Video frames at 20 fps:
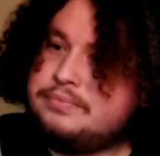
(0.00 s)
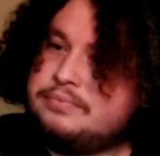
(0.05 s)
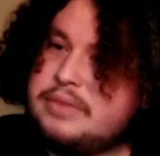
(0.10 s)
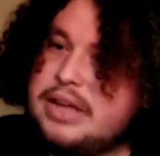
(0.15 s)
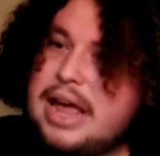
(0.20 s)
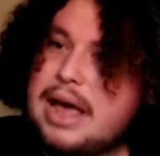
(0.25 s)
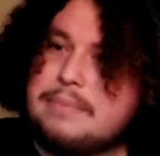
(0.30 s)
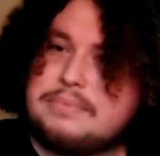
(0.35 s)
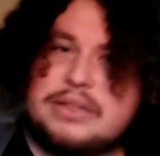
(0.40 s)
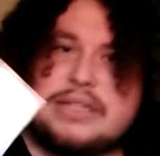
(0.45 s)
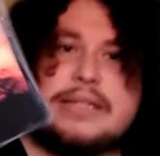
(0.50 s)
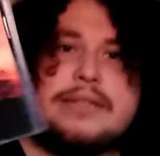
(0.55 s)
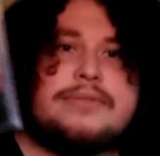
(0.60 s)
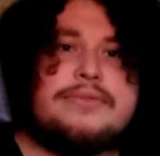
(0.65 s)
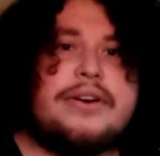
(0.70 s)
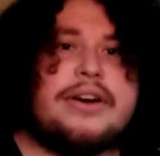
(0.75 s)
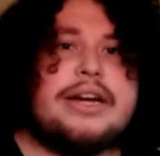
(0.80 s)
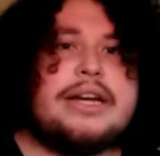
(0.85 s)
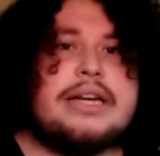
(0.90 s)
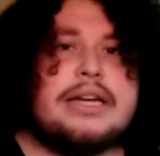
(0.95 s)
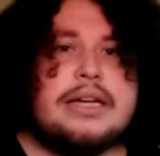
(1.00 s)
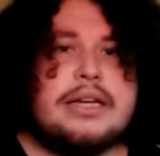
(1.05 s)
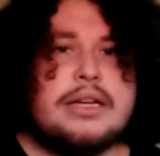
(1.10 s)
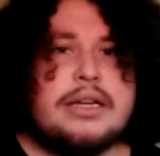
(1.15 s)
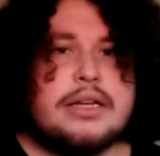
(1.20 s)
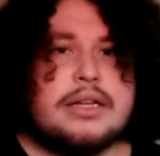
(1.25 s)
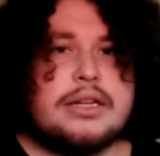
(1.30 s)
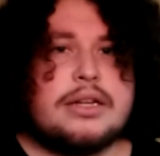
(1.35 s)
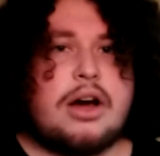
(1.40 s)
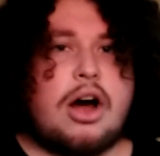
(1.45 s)
Yeah, this is very
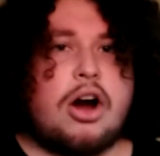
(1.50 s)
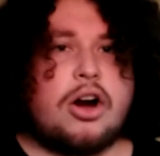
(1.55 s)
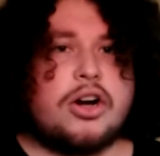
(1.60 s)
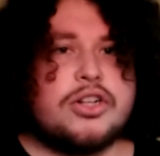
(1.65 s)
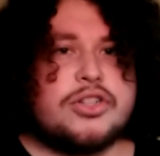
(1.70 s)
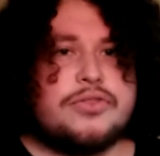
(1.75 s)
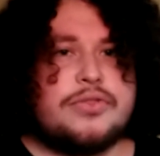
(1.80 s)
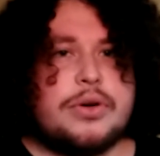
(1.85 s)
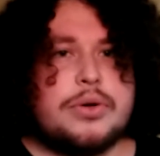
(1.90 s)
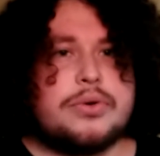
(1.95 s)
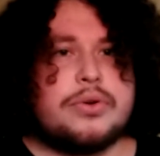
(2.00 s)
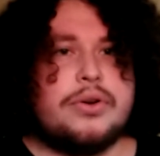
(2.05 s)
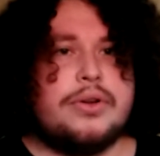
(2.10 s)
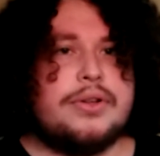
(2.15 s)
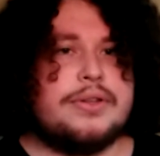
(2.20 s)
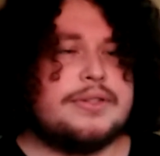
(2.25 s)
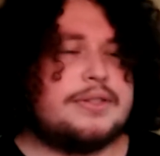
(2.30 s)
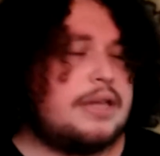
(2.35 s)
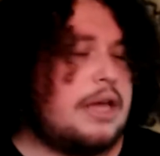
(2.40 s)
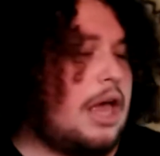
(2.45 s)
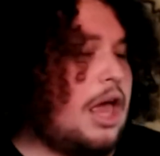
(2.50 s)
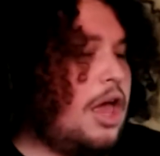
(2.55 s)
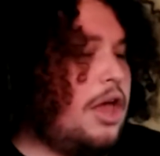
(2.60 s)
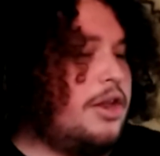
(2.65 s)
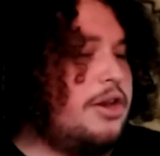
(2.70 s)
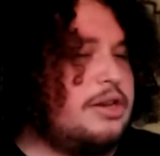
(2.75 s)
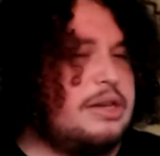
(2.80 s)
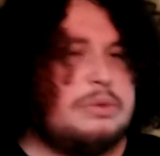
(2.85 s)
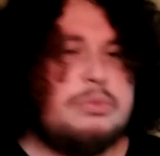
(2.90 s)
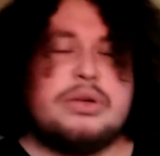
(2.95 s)
harsh vocals.
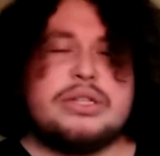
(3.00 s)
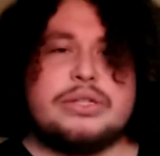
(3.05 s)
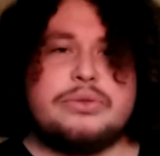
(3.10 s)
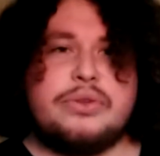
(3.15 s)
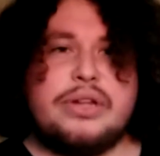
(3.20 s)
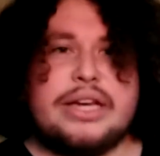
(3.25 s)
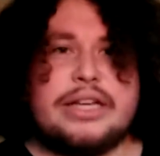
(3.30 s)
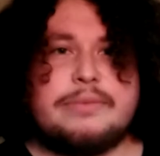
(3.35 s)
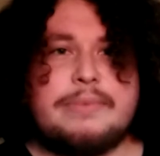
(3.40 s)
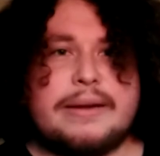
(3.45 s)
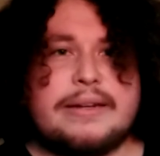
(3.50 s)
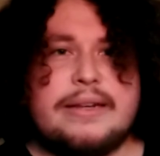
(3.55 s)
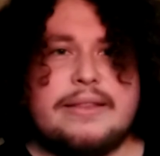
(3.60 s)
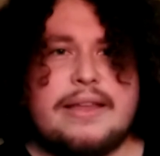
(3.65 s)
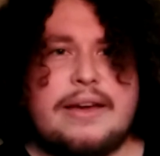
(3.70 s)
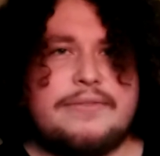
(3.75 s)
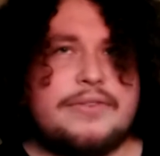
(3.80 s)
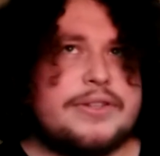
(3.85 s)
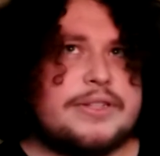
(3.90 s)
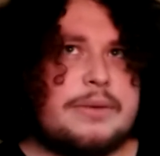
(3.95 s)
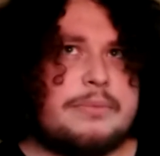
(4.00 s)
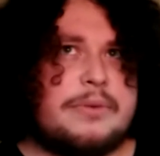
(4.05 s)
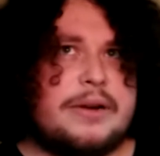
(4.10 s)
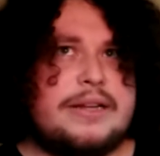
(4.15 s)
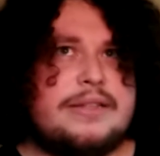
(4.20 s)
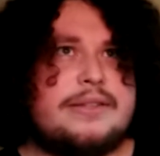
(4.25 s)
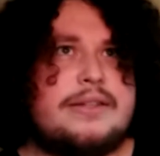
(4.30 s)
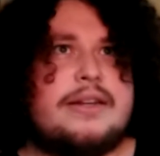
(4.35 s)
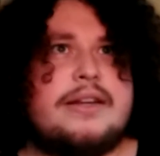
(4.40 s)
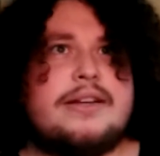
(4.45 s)
Wasn't really expecting that for some
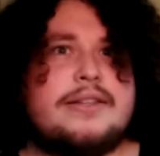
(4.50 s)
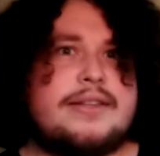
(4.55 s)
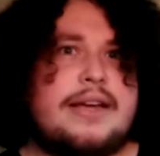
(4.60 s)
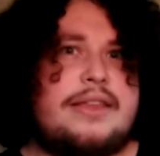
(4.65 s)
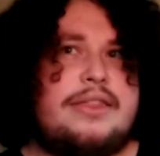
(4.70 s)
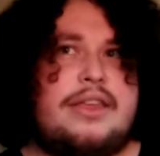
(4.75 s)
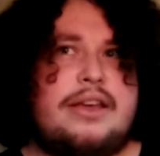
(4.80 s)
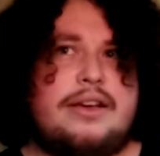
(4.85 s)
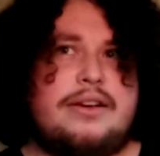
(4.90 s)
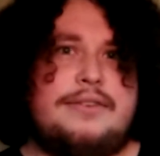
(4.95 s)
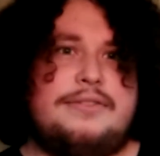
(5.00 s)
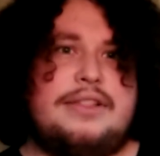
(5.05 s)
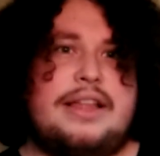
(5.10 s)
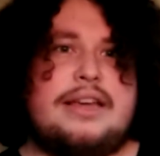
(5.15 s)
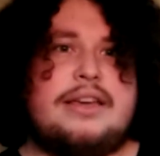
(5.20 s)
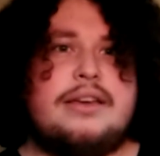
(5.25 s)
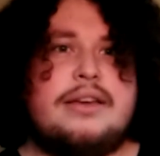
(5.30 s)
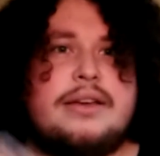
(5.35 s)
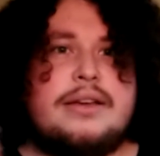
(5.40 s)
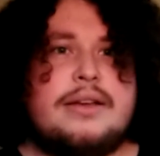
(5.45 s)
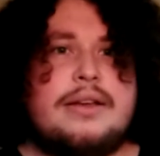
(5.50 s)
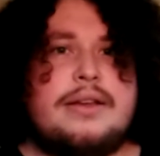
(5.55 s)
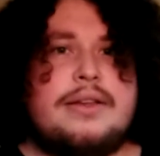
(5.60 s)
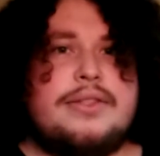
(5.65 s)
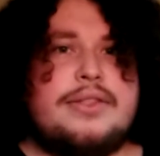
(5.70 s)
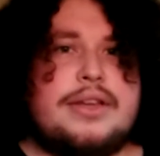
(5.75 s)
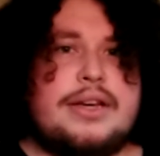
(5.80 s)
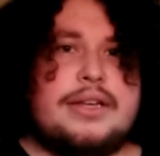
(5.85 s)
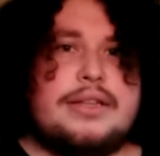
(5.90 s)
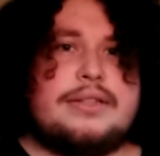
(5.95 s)
reason, because I think of like
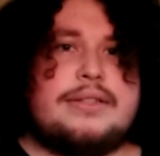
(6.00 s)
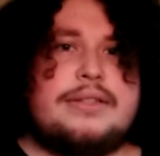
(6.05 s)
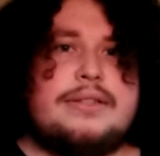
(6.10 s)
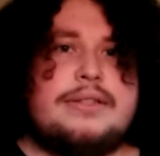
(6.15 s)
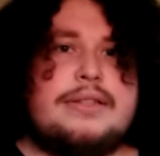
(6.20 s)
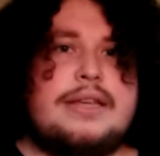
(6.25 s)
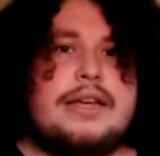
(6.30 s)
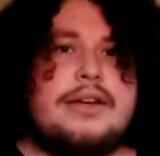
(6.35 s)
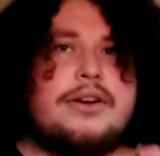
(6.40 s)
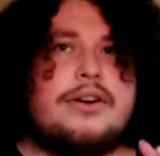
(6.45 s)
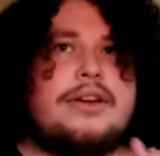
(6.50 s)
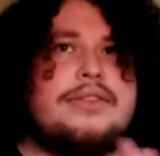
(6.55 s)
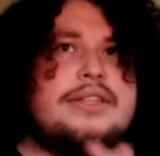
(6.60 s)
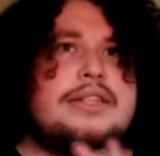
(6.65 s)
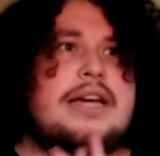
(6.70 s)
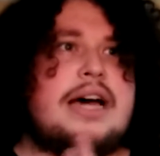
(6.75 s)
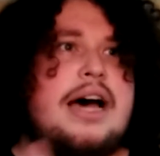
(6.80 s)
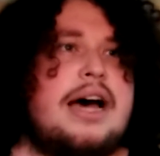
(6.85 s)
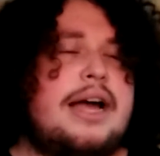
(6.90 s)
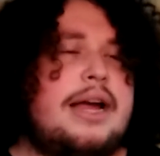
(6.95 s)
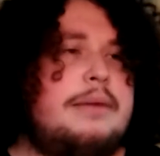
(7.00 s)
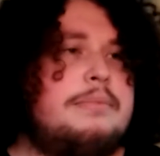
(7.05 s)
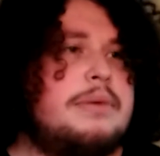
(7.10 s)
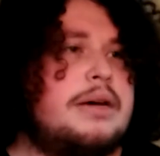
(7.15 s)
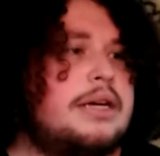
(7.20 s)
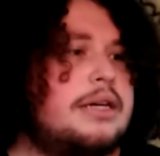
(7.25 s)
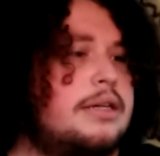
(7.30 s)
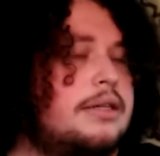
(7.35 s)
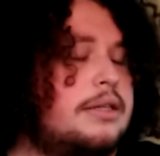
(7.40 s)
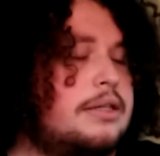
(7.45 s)
the singer at the time,
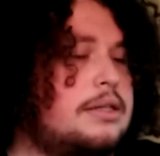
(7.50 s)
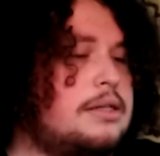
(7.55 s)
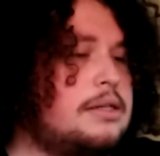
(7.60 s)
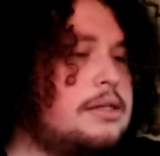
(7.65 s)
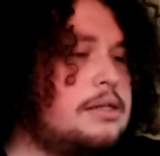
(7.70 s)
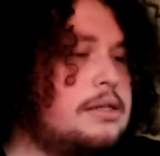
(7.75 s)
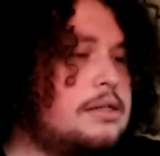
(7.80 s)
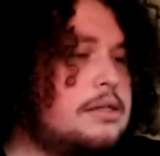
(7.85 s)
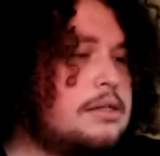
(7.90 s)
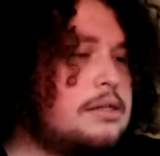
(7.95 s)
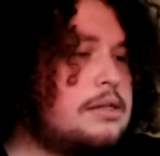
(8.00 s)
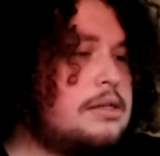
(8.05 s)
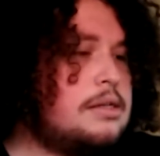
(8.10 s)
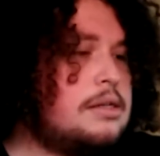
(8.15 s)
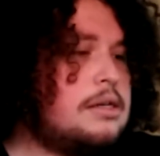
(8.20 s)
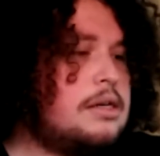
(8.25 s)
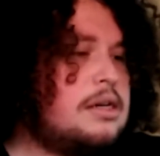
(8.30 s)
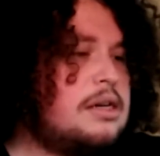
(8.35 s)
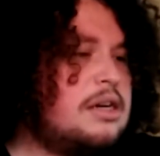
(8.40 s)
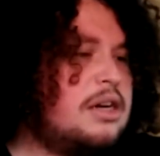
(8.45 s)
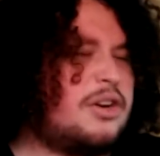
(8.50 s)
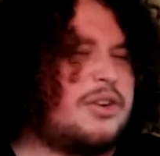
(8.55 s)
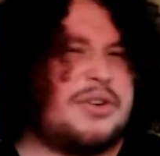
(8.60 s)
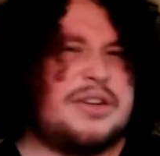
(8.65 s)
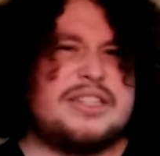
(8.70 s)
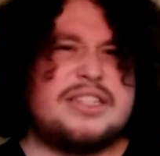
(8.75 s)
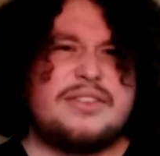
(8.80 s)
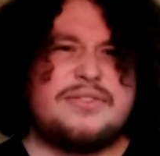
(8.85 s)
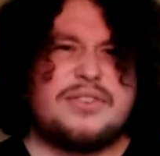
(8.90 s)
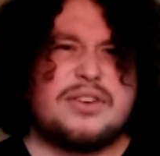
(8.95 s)

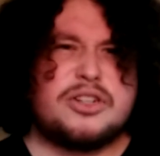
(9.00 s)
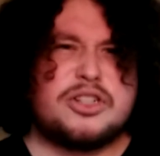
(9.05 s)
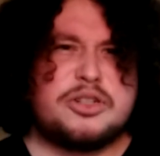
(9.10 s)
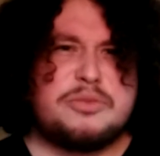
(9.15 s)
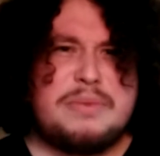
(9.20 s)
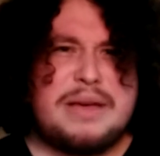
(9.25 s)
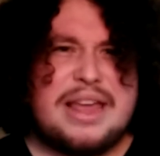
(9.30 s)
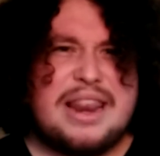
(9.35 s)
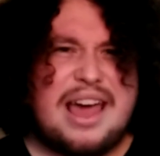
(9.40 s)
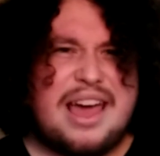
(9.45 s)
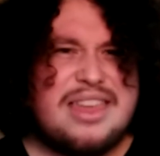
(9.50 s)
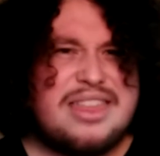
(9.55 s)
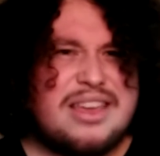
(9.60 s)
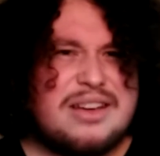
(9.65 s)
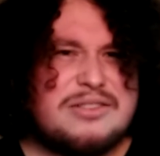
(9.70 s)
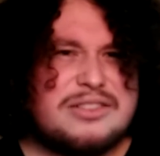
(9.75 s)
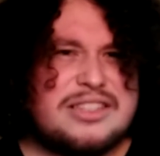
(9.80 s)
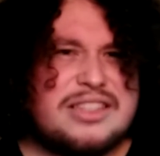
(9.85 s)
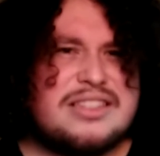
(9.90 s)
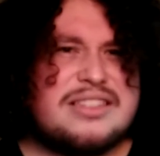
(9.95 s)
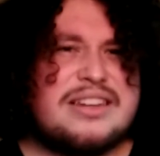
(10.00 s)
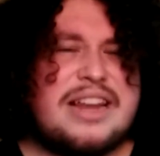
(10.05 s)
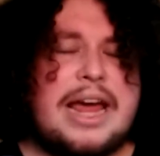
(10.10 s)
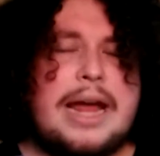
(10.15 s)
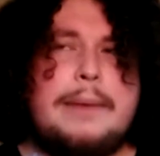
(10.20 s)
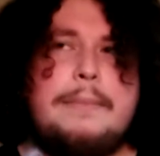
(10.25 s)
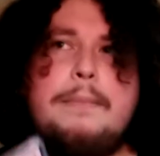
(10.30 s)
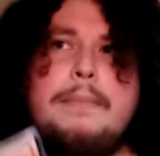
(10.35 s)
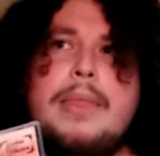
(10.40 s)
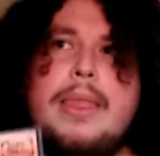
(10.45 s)
Christopher Schmidt, I think was his
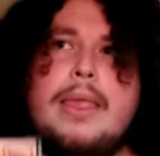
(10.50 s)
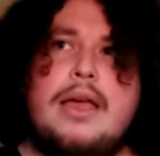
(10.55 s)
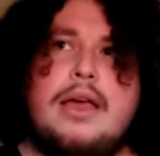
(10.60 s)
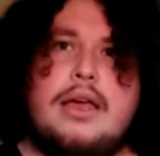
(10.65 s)
name,